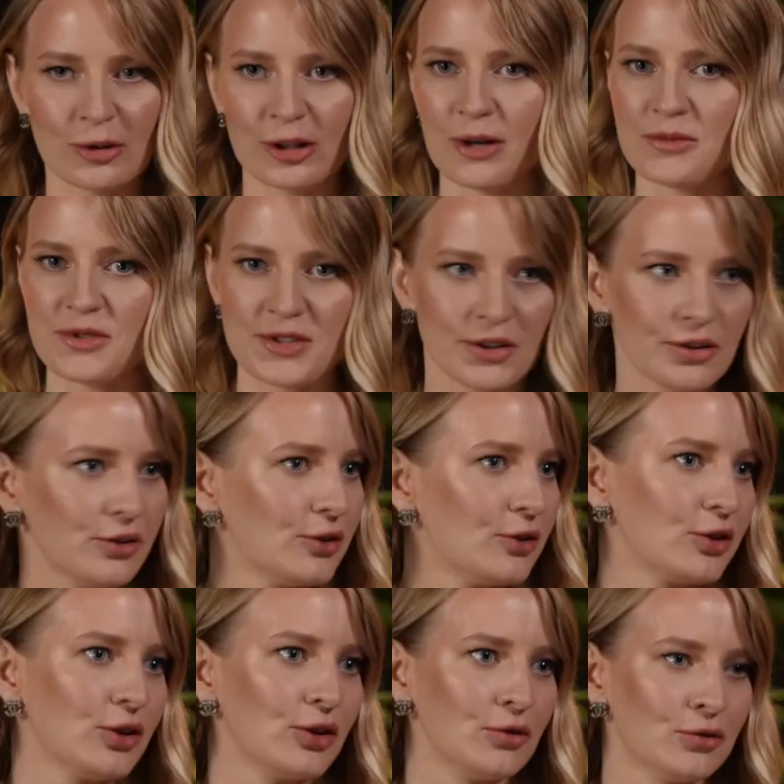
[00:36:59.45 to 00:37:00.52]
but I'm still
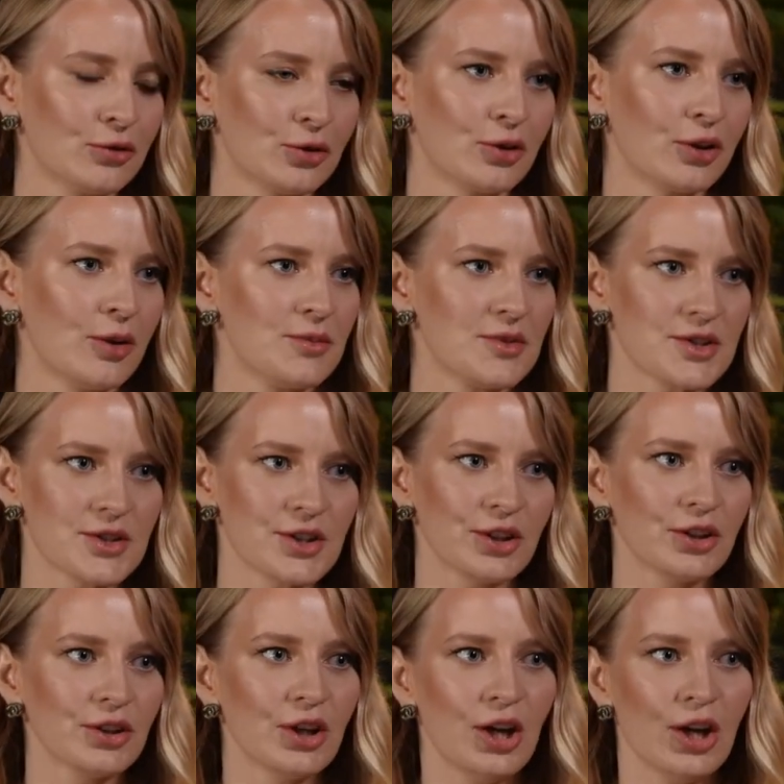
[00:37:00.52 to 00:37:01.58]
looking for. I'm
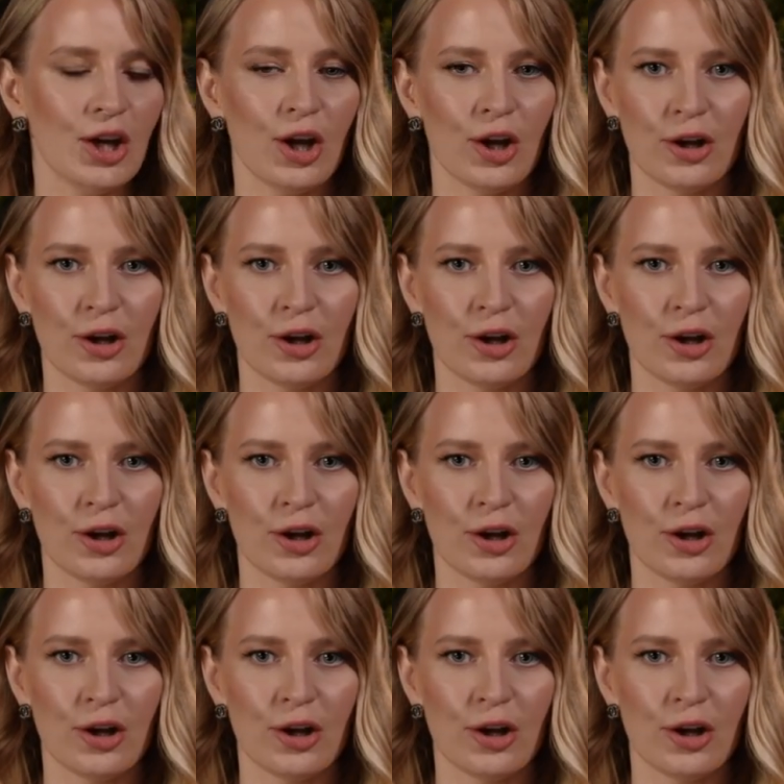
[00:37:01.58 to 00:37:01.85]
still